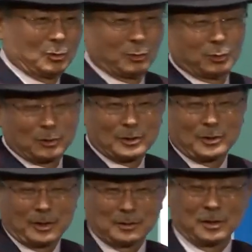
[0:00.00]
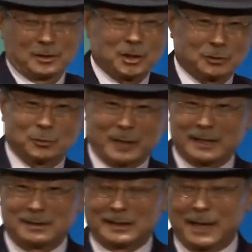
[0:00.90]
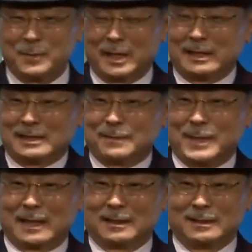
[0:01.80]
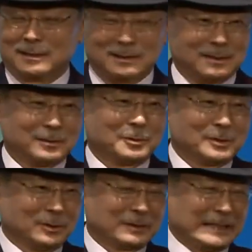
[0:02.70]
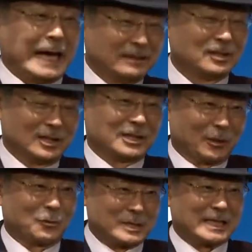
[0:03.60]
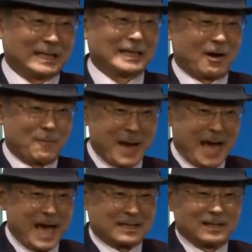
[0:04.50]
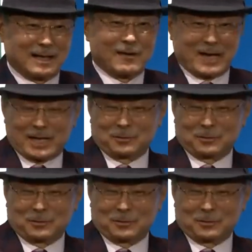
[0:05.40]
Just a lot of people are trying to call you. They want to invite you places. Your friends are calling you to come to their children's